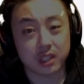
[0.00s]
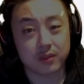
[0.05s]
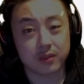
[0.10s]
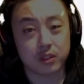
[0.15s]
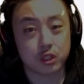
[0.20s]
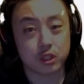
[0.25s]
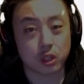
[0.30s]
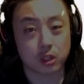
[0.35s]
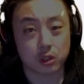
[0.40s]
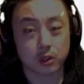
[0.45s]

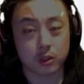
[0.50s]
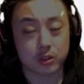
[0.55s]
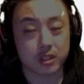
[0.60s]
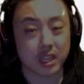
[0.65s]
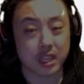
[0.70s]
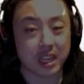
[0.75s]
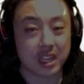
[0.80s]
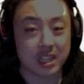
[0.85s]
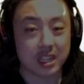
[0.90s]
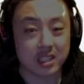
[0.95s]
Charles
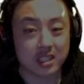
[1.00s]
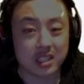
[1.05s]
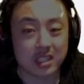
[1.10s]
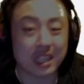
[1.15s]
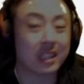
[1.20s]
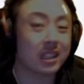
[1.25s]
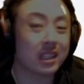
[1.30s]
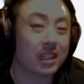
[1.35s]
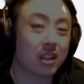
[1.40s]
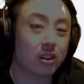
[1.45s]
a
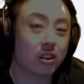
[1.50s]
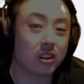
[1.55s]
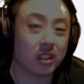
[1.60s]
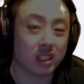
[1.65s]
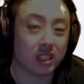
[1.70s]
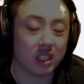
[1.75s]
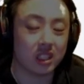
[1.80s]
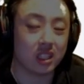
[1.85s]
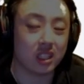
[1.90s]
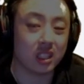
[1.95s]
secondary
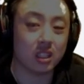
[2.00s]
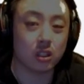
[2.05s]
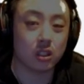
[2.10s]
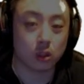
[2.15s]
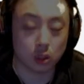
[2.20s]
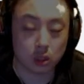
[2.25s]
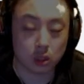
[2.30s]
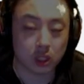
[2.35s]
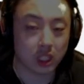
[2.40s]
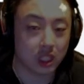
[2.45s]
EE to
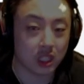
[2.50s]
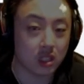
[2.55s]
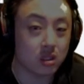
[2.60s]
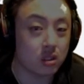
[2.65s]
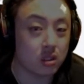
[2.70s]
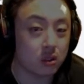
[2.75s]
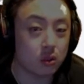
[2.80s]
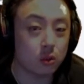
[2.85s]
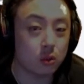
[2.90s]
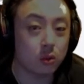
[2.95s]
look
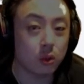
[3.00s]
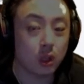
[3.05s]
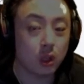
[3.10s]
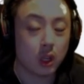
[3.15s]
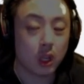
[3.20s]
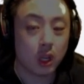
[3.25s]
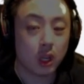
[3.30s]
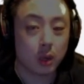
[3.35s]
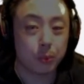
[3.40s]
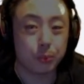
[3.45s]
into,
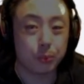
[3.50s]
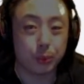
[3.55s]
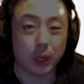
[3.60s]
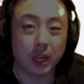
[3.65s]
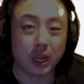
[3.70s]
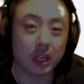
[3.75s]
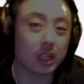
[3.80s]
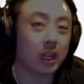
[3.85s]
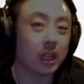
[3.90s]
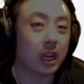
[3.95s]

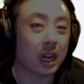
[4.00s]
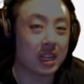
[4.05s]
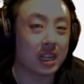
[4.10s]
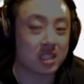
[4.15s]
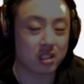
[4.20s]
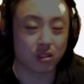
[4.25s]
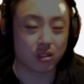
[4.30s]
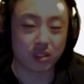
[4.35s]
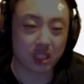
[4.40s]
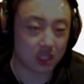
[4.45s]
but I still
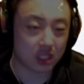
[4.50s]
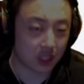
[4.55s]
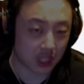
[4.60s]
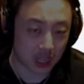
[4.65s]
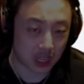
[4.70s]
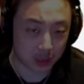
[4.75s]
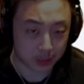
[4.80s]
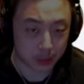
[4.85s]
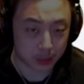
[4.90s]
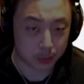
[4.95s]
think a lot of
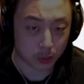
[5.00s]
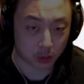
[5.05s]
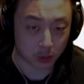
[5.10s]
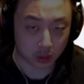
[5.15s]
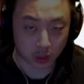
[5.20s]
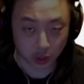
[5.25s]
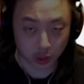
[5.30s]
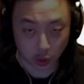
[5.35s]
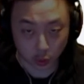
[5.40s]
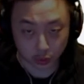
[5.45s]
people are going to
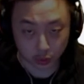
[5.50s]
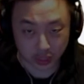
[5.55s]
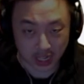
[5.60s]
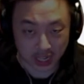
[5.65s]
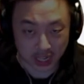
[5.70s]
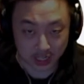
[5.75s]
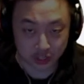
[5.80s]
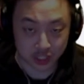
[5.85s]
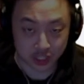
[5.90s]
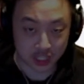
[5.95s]
go with the higher
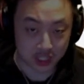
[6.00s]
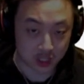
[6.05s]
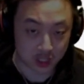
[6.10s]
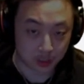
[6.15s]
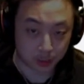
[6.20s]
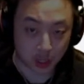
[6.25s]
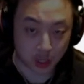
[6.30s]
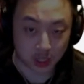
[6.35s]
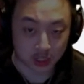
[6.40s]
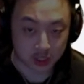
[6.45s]
chance to
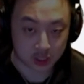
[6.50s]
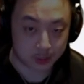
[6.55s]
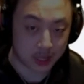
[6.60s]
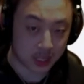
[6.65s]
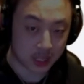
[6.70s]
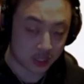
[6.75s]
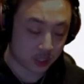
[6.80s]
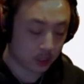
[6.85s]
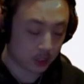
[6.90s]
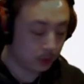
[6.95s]
proc smash.